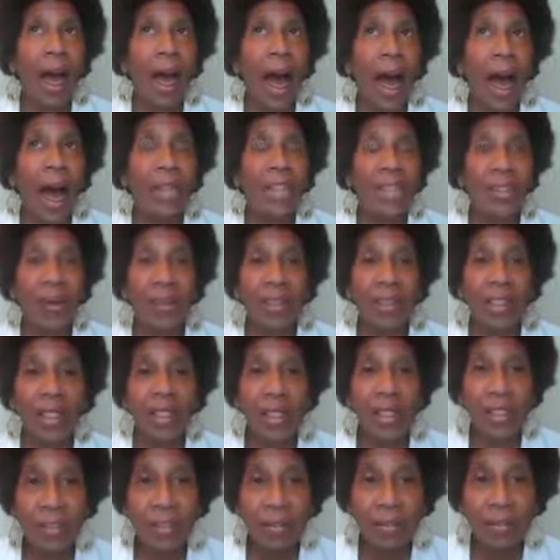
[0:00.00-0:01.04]
I saw the
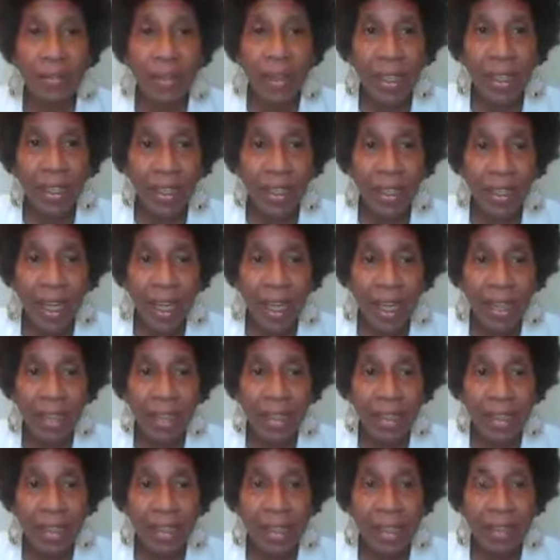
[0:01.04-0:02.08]

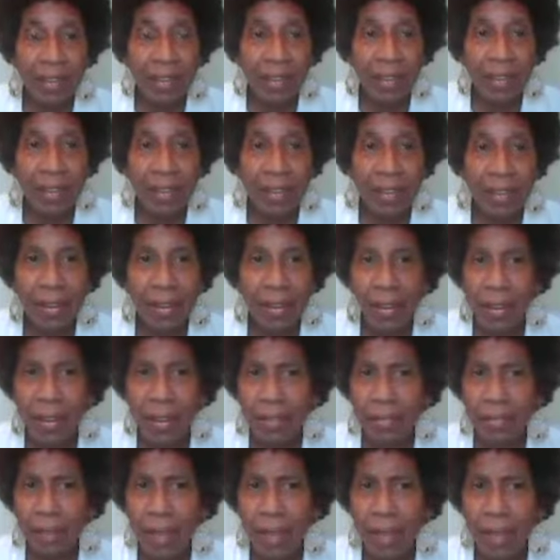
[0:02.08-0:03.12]
disenfranchised
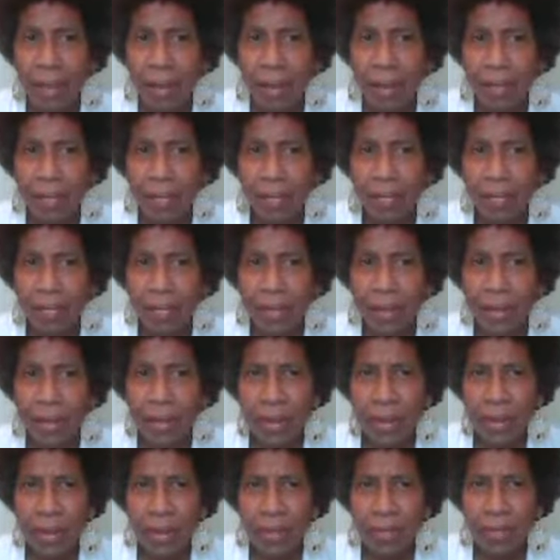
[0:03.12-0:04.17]
uh,
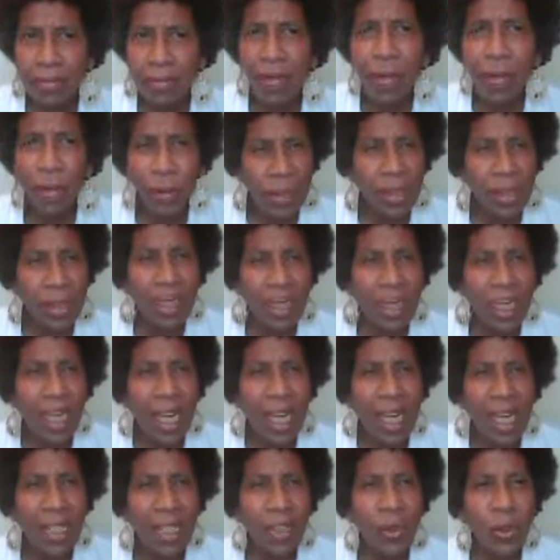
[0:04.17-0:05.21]
folks,
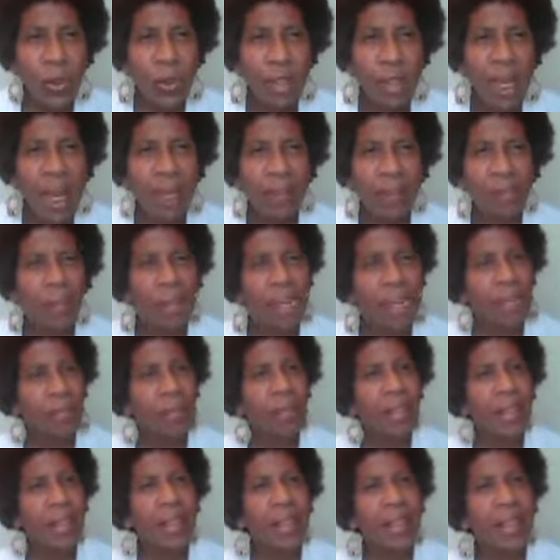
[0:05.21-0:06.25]
and so it kind of made
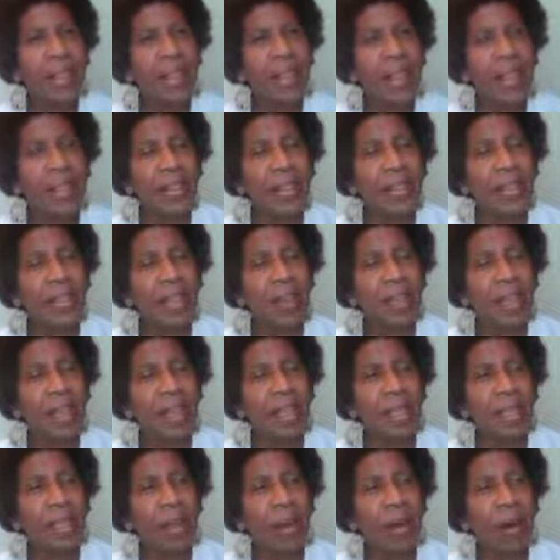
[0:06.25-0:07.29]
me think to
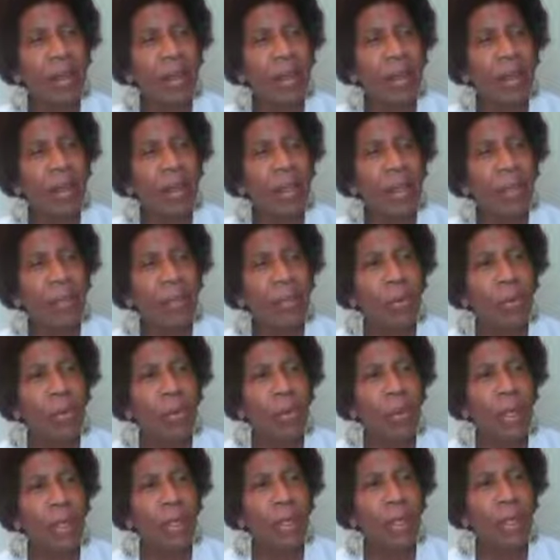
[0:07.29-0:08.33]
myself,
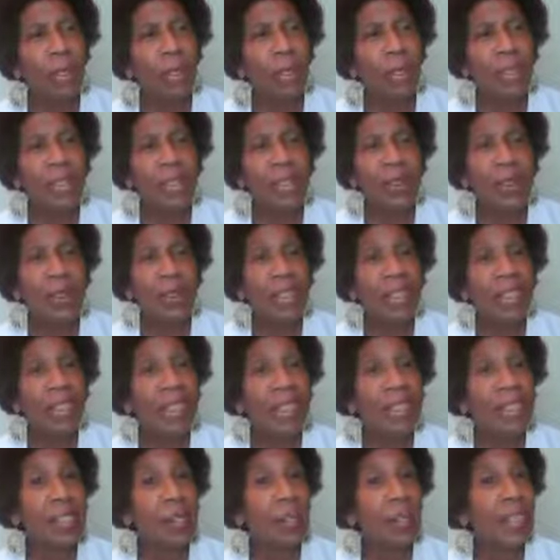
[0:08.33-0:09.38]
boy, this could
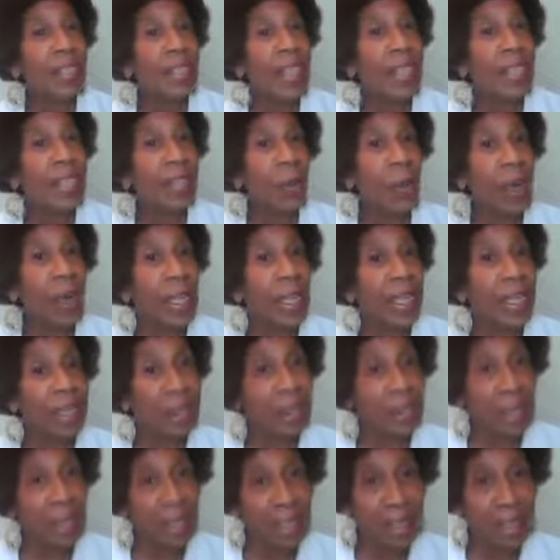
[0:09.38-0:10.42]
be taken away any
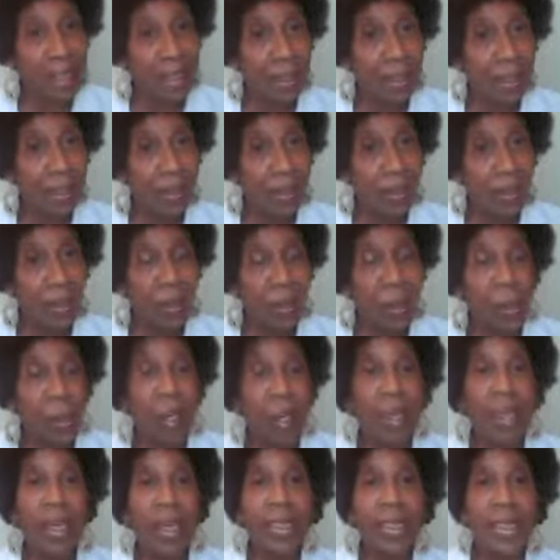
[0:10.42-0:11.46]
minute. You could.
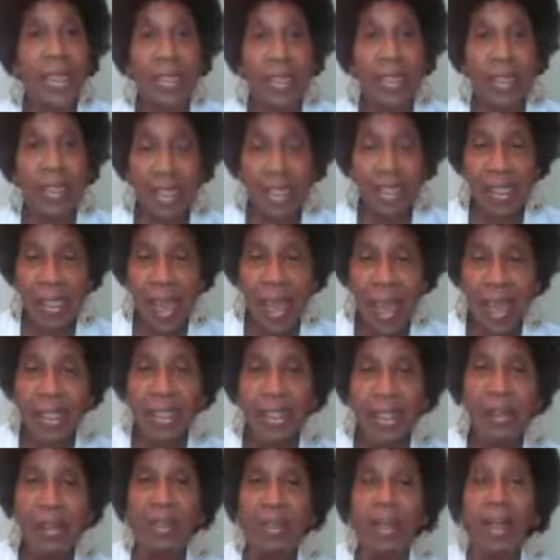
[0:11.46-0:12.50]
It's nice
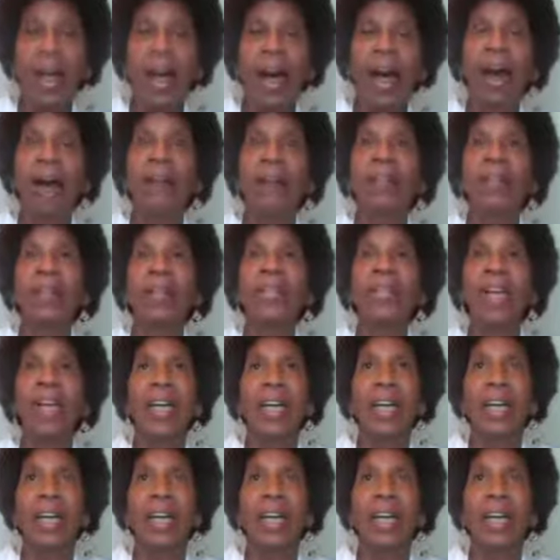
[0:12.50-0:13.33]
to go to college.